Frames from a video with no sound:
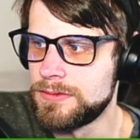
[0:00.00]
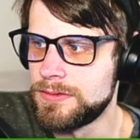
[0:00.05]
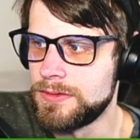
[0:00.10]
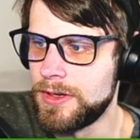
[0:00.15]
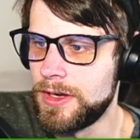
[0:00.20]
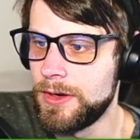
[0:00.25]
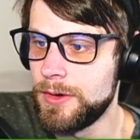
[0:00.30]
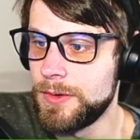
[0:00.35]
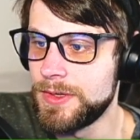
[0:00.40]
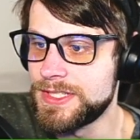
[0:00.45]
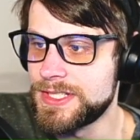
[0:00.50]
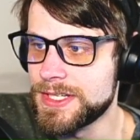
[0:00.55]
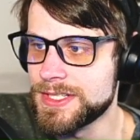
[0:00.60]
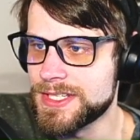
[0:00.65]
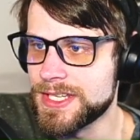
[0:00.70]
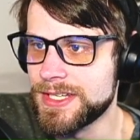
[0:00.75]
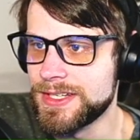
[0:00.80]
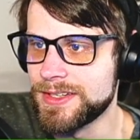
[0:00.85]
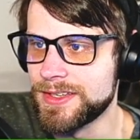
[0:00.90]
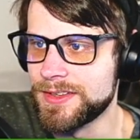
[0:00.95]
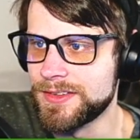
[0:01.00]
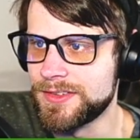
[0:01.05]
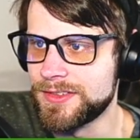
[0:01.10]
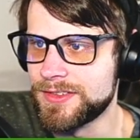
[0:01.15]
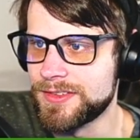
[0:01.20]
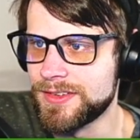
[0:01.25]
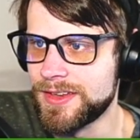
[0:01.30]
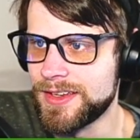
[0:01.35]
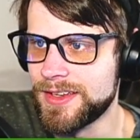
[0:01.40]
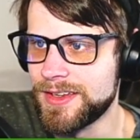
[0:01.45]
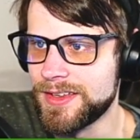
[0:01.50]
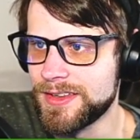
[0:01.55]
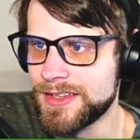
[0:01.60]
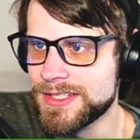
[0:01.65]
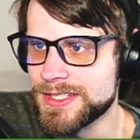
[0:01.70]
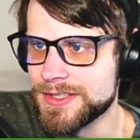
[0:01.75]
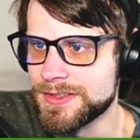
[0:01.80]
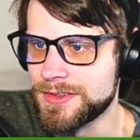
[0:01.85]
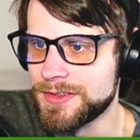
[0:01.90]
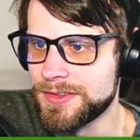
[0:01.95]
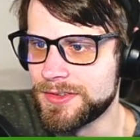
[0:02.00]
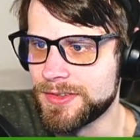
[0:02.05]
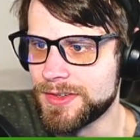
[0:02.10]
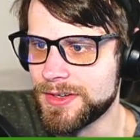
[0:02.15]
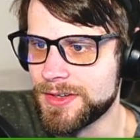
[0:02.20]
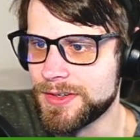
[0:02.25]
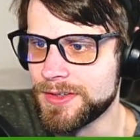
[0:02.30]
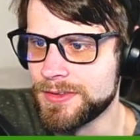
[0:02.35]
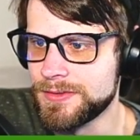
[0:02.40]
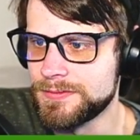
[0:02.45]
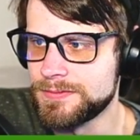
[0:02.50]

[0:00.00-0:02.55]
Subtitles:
Oh, it does hit us. That's a little scary.